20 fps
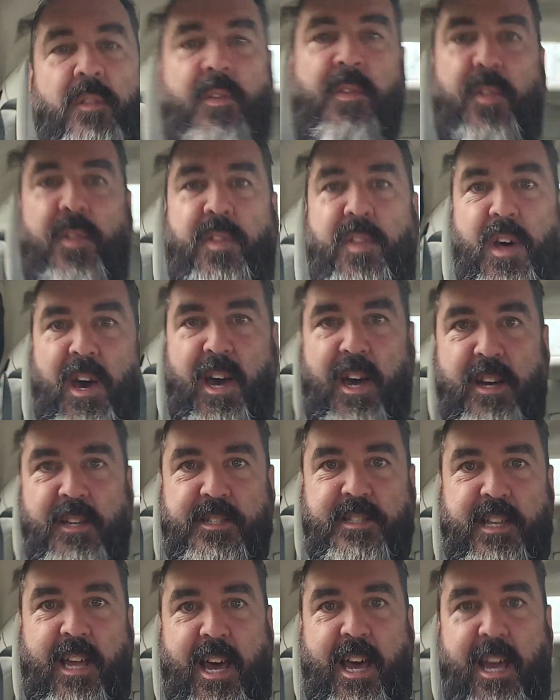
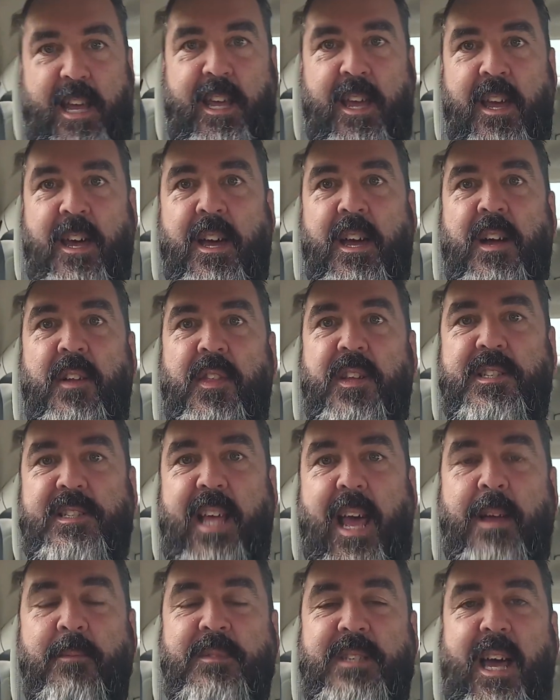Thursday, the
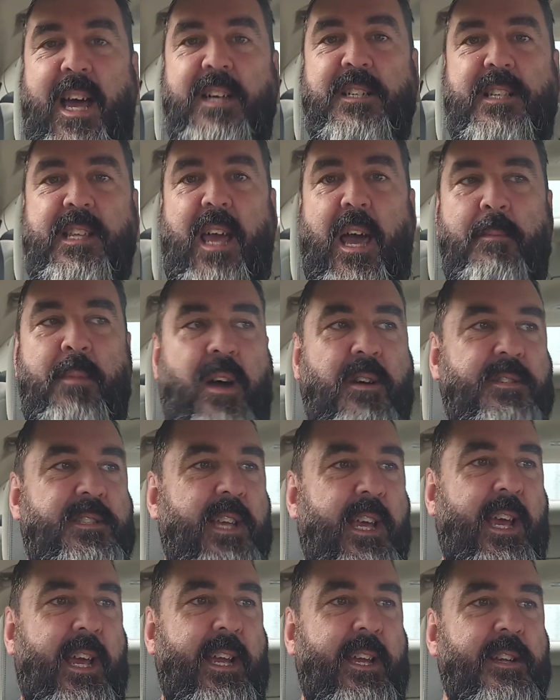same day as the MOT.
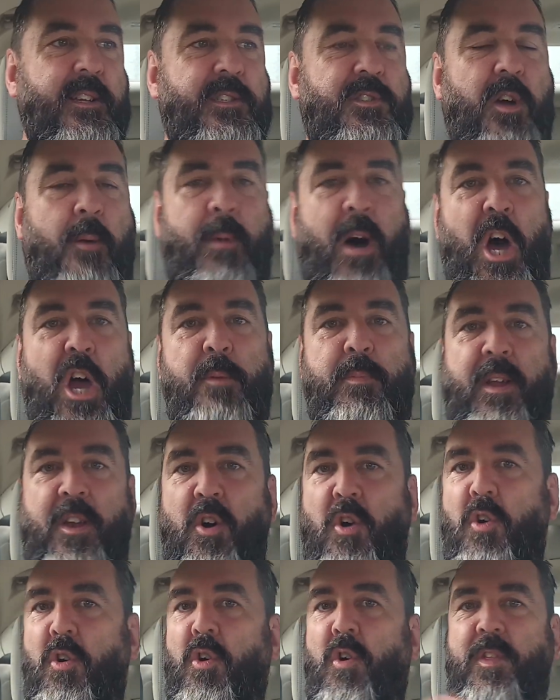So I'm hoping
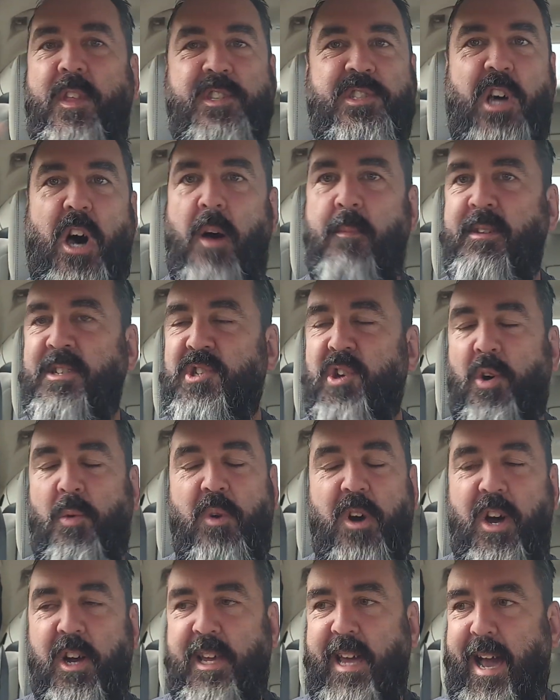all the timings all
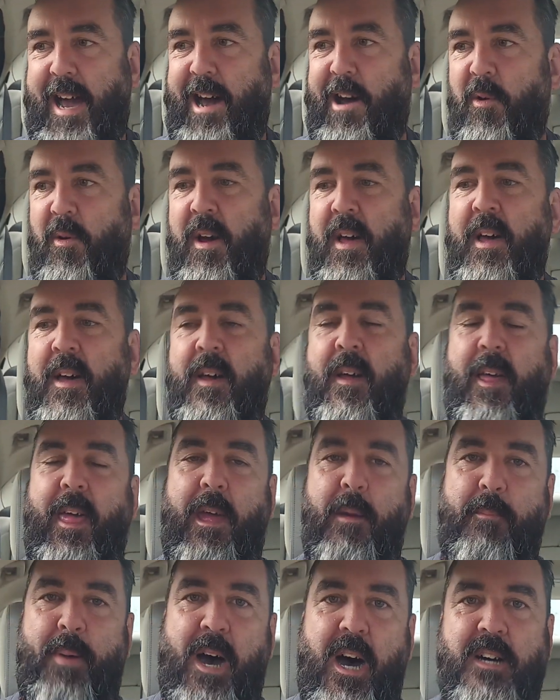work out.
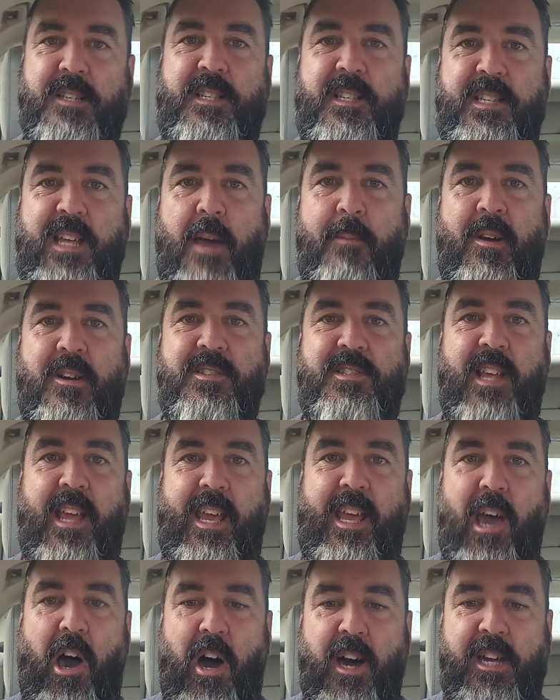It passes the MOT,
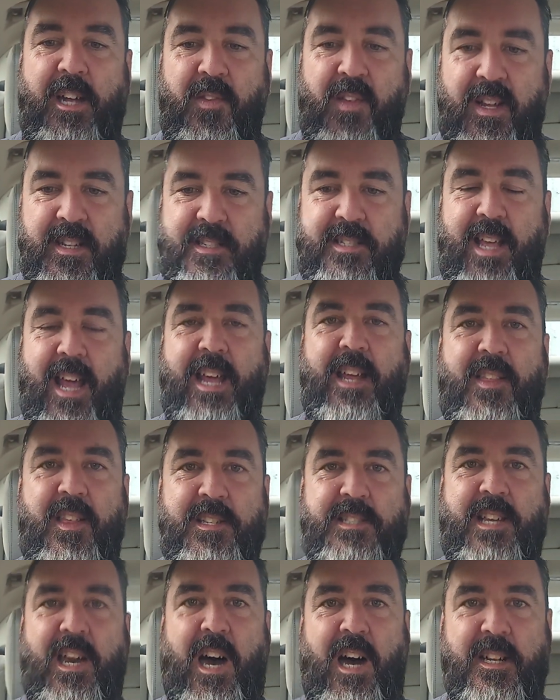I can then take
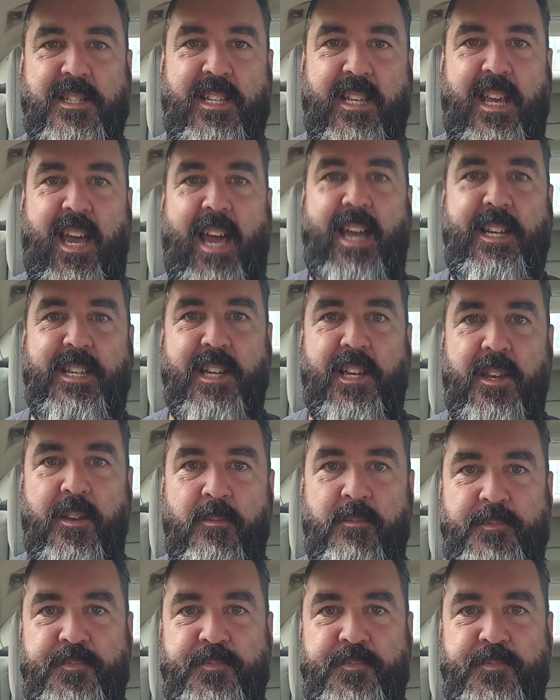this car to Gaydon.